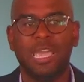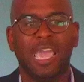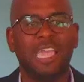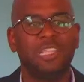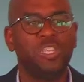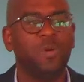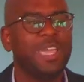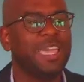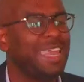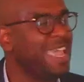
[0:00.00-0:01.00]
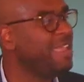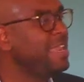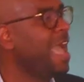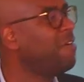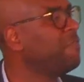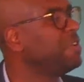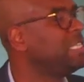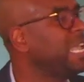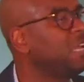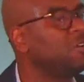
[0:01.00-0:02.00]
and doing it any, every
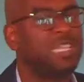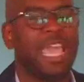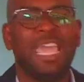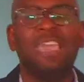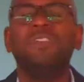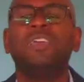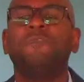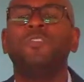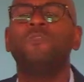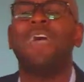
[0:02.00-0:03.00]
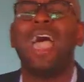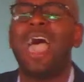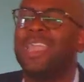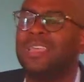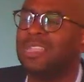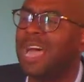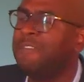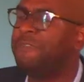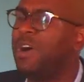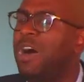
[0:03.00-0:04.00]
single day, even if you've had a
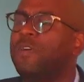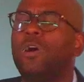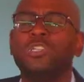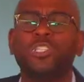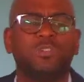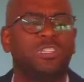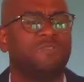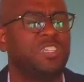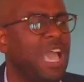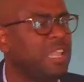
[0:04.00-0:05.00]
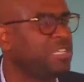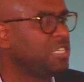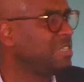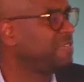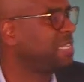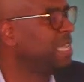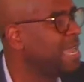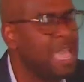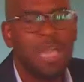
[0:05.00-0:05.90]
life of all sorts of of sin.